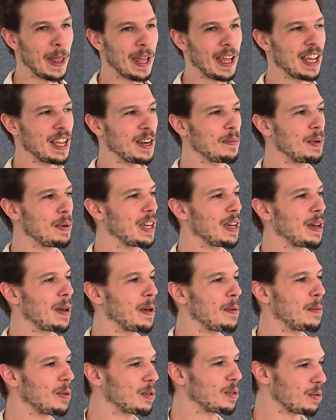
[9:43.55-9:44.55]
and being
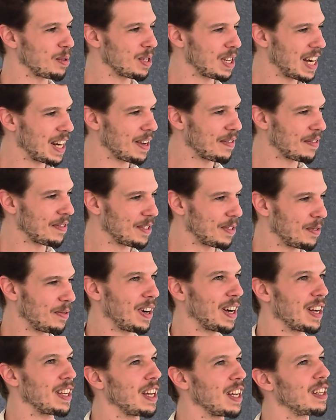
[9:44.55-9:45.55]
able to
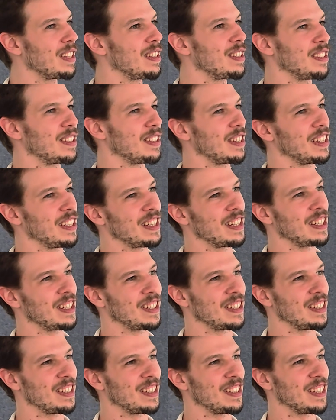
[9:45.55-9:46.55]
satisfy that
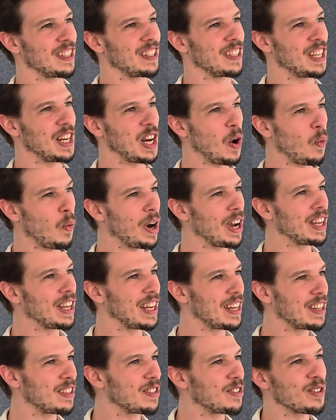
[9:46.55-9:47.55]
in a way
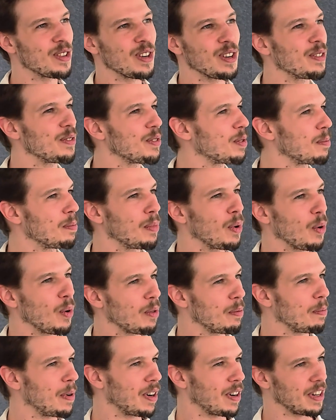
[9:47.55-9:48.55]
that serves
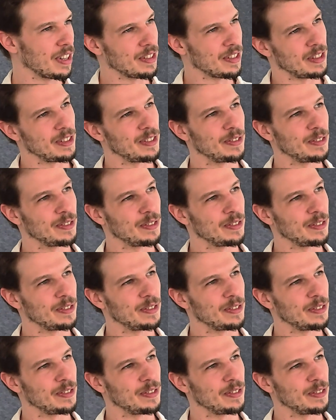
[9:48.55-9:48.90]
both parties.